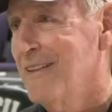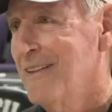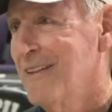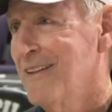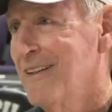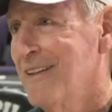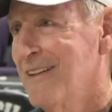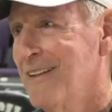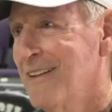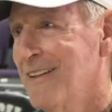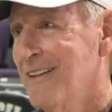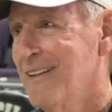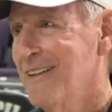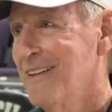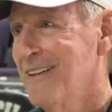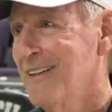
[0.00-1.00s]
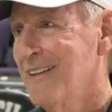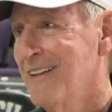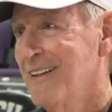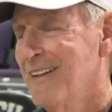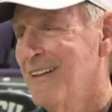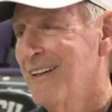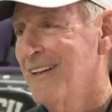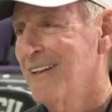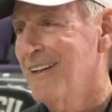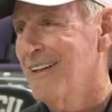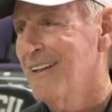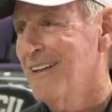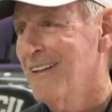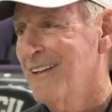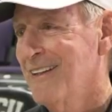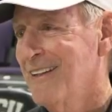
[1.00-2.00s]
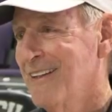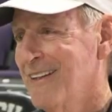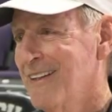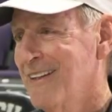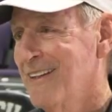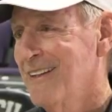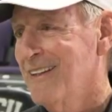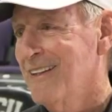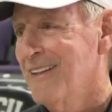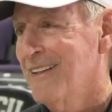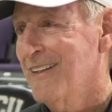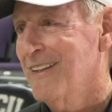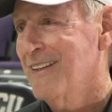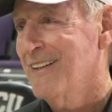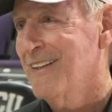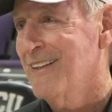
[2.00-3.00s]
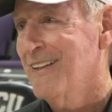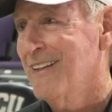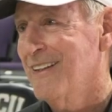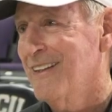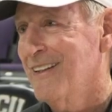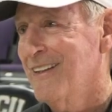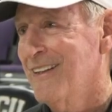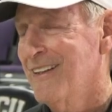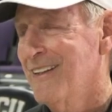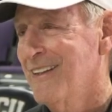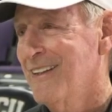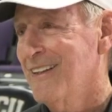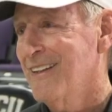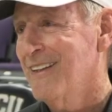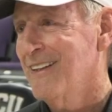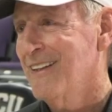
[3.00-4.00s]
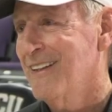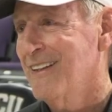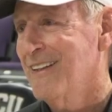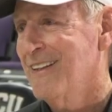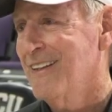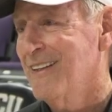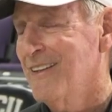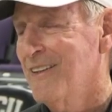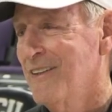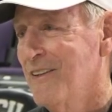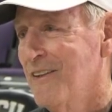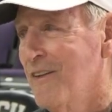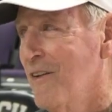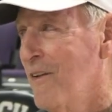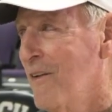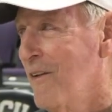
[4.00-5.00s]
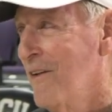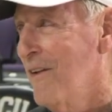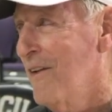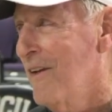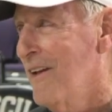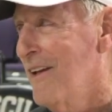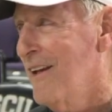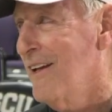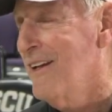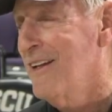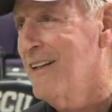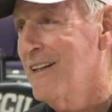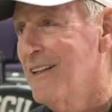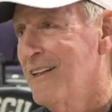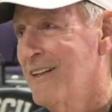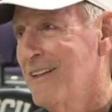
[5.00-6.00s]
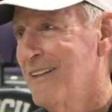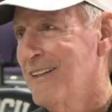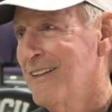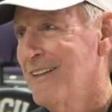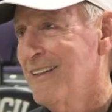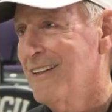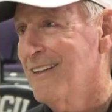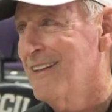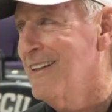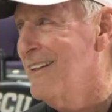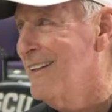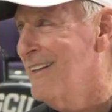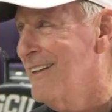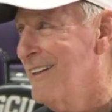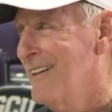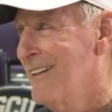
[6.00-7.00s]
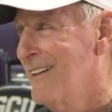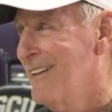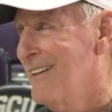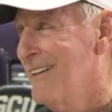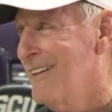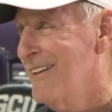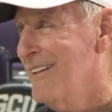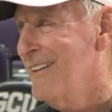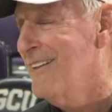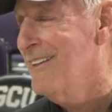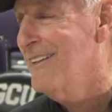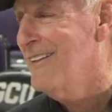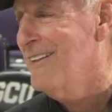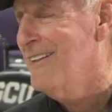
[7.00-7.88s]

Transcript: This person isn't speaking.